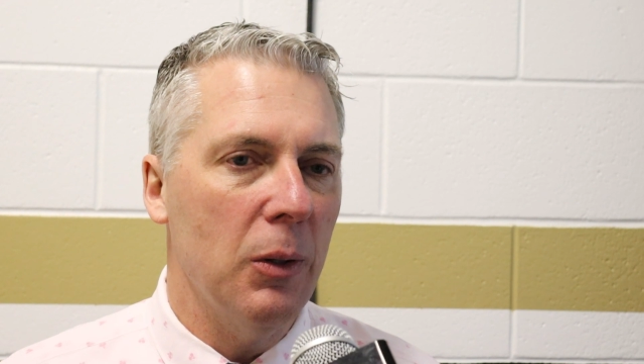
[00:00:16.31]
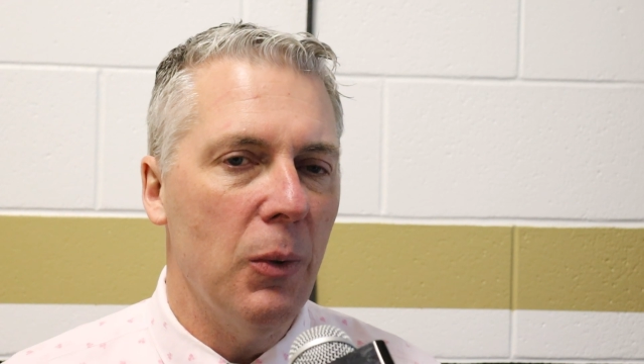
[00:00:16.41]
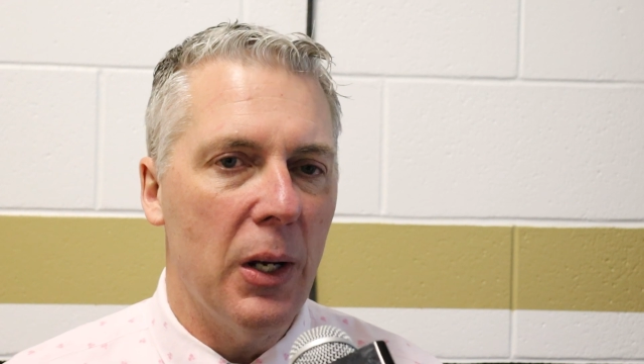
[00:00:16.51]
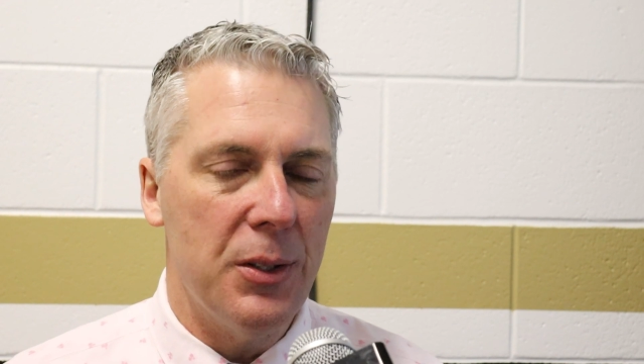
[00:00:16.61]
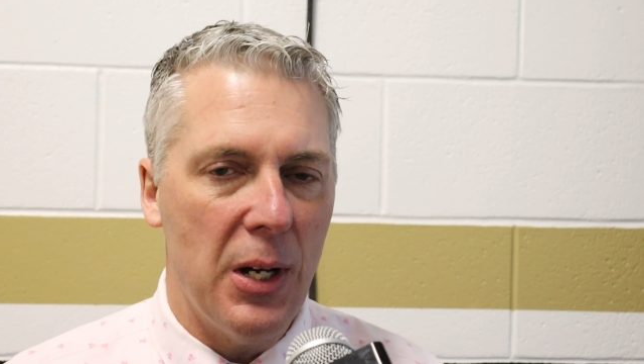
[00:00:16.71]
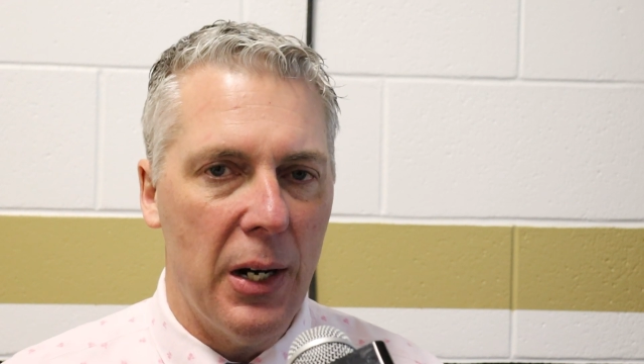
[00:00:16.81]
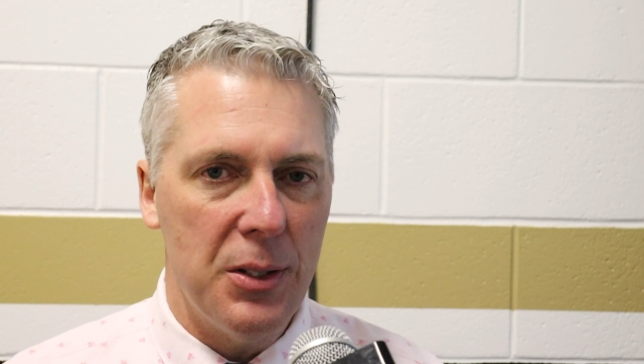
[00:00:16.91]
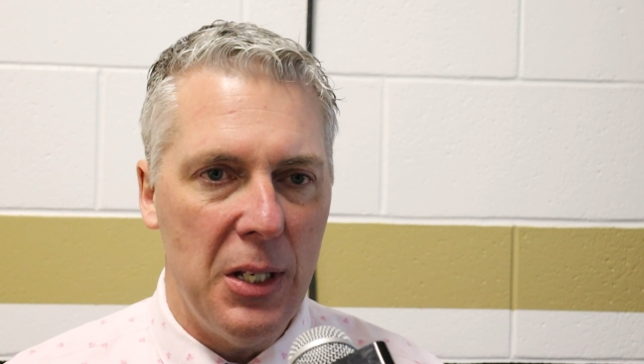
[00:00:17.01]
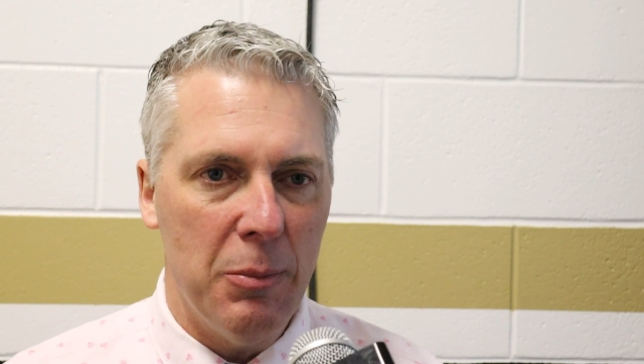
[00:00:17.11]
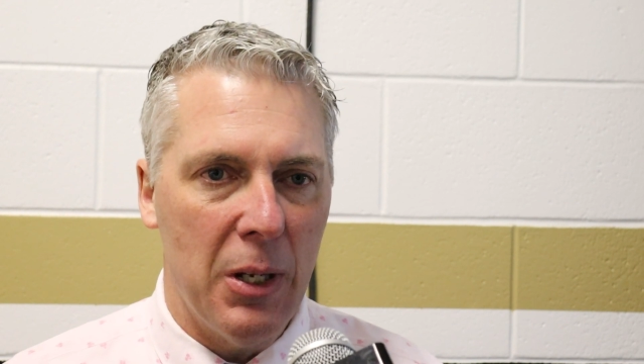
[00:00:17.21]
Uh, we had a
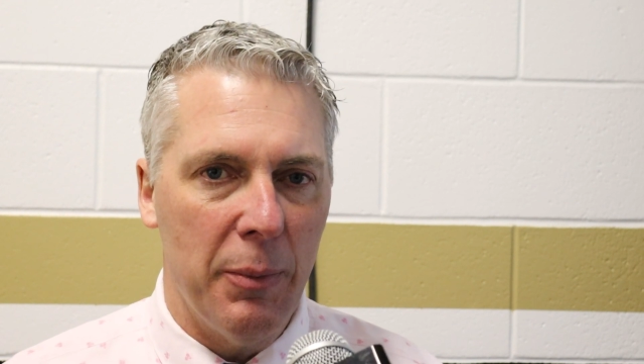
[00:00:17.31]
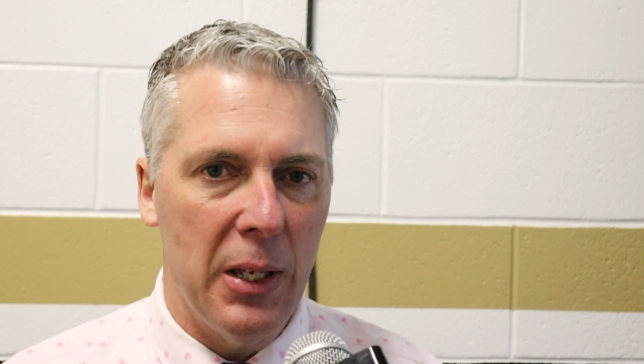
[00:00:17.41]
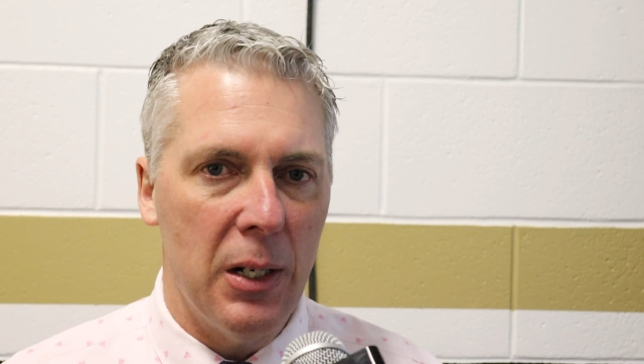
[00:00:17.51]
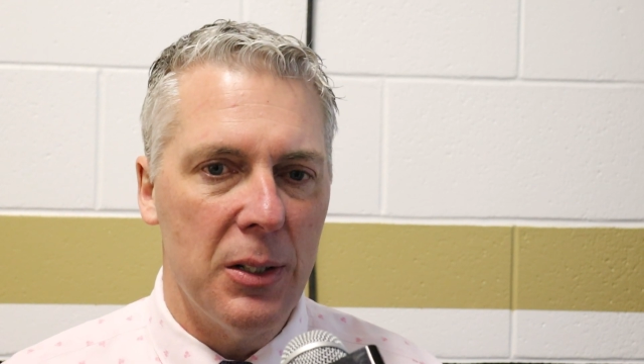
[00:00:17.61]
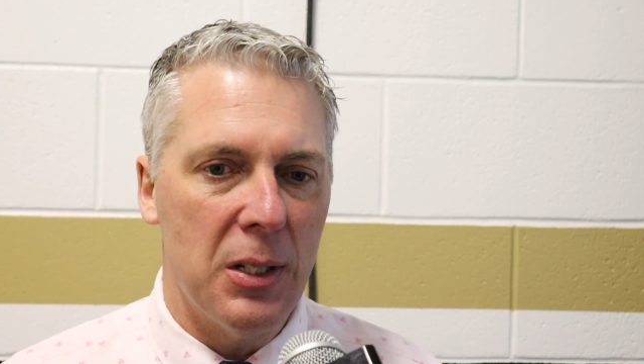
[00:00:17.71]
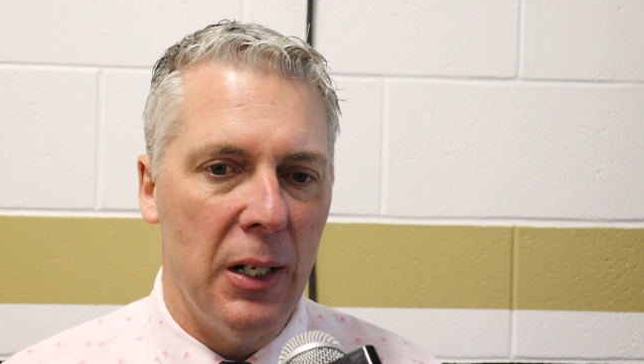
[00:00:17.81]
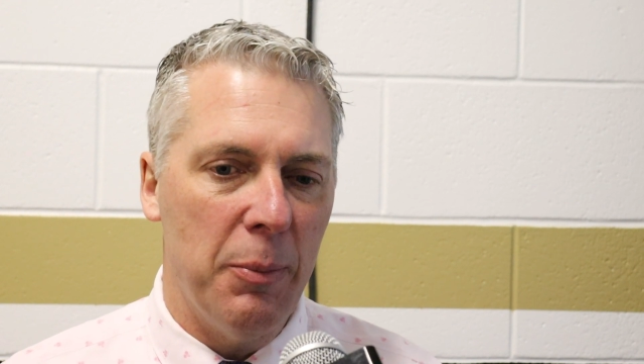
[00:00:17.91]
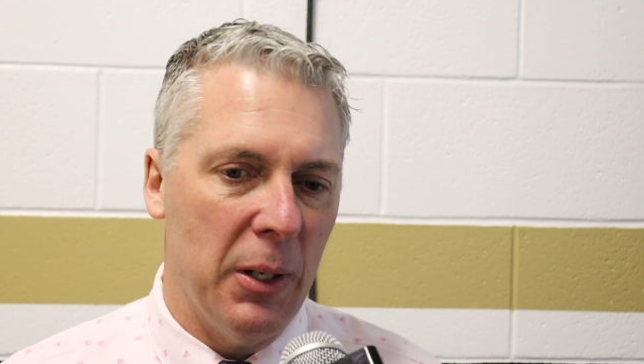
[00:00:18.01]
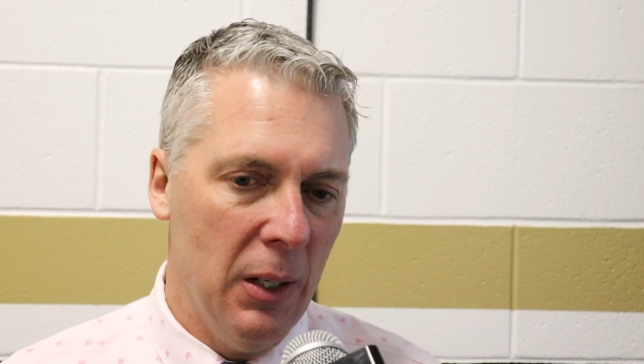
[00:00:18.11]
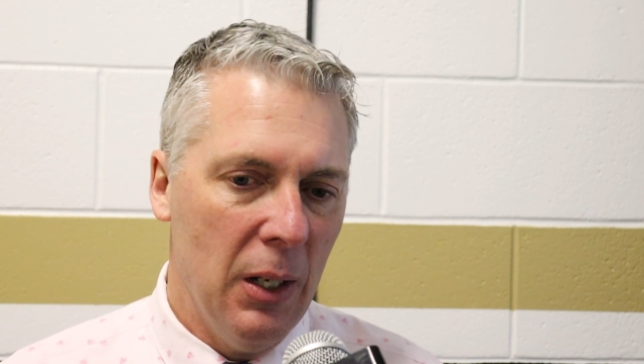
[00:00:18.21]
tired team coming in here
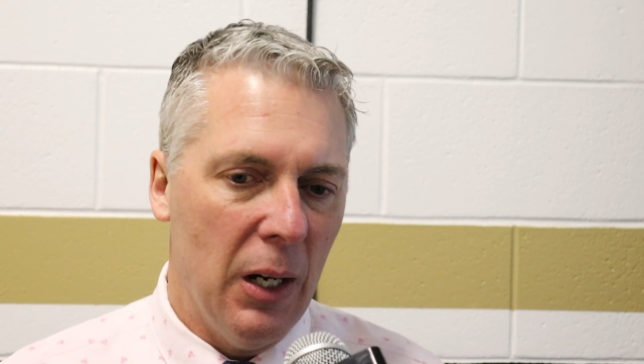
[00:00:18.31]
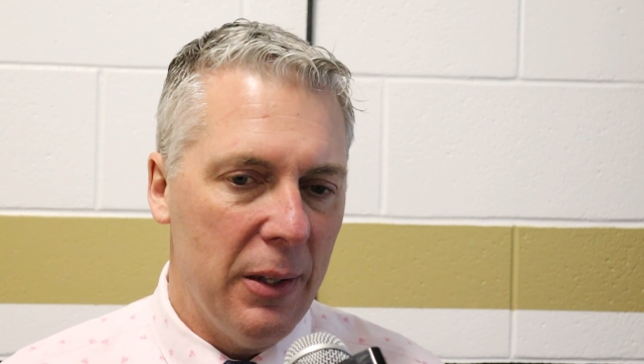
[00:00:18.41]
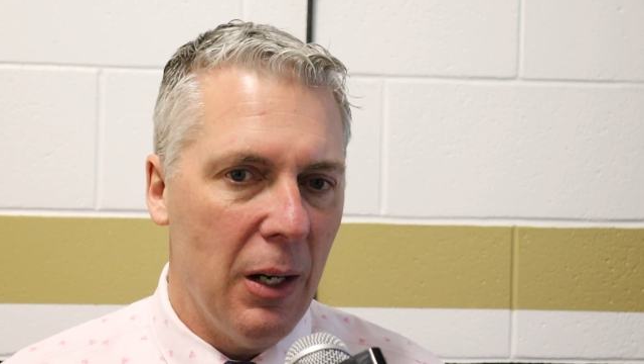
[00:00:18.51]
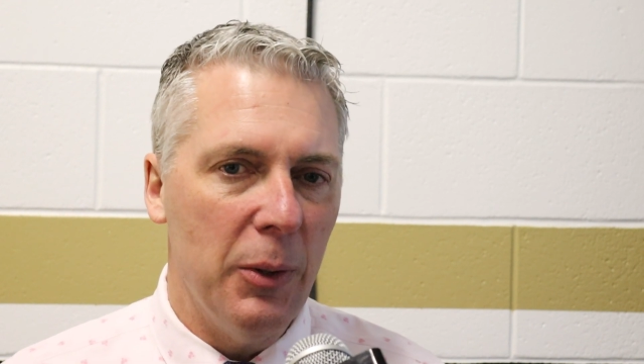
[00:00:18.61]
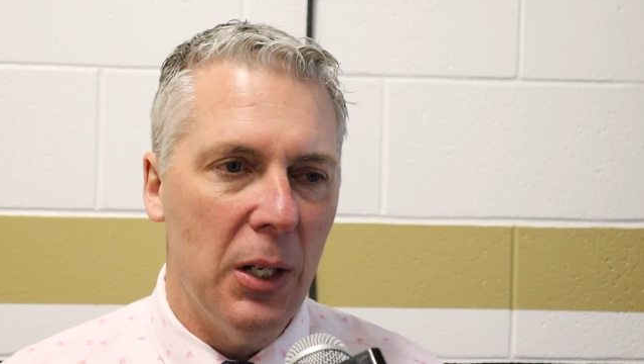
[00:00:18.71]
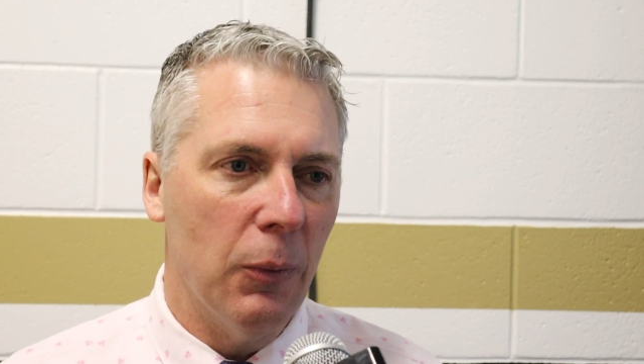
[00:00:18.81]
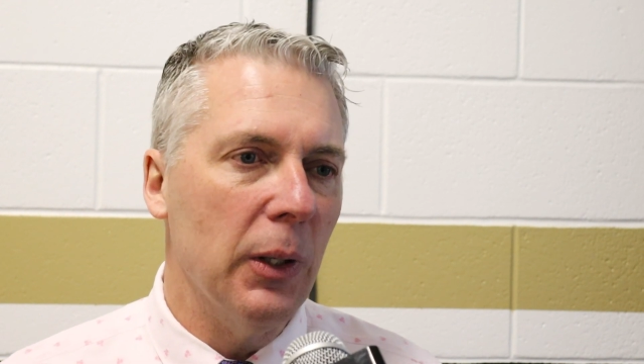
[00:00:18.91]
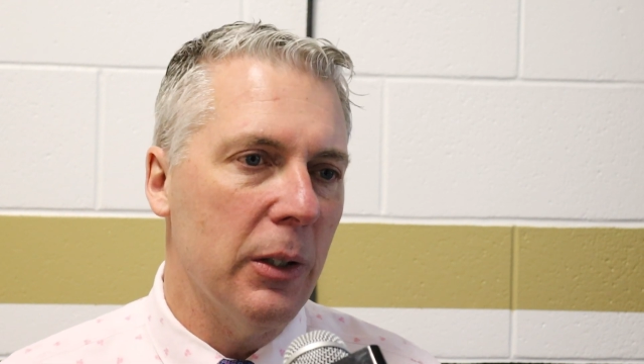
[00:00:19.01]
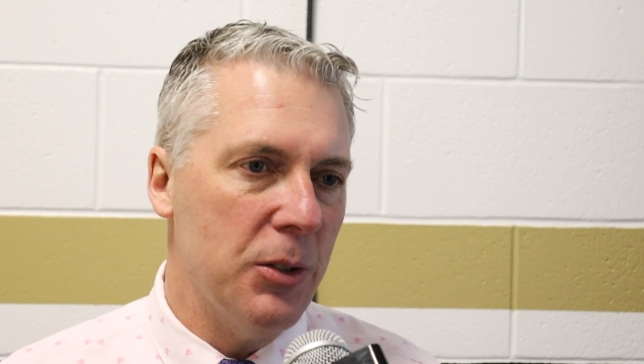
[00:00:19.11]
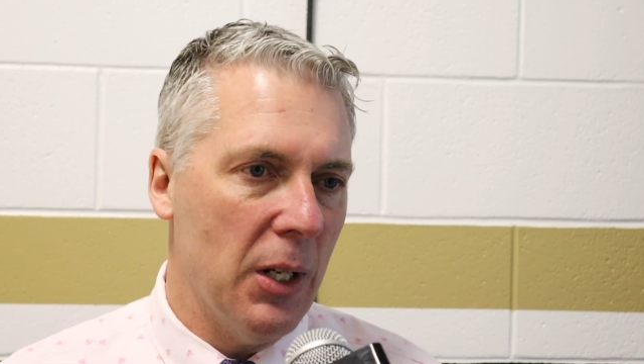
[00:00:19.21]
tonight, but I thought we did a
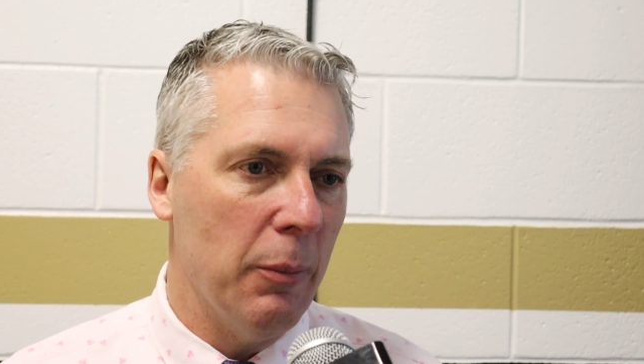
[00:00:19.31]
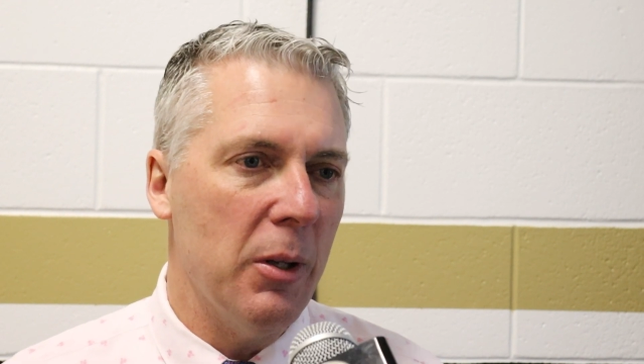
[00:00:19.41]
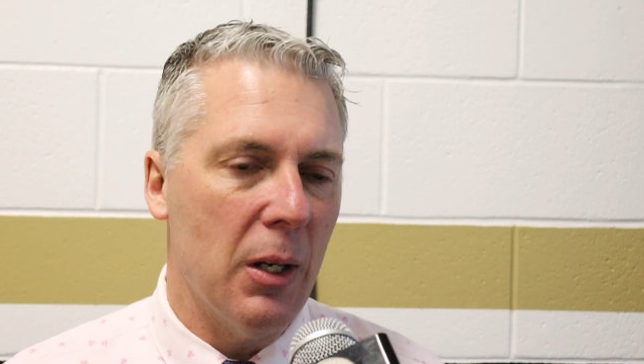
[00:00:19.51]
really good job.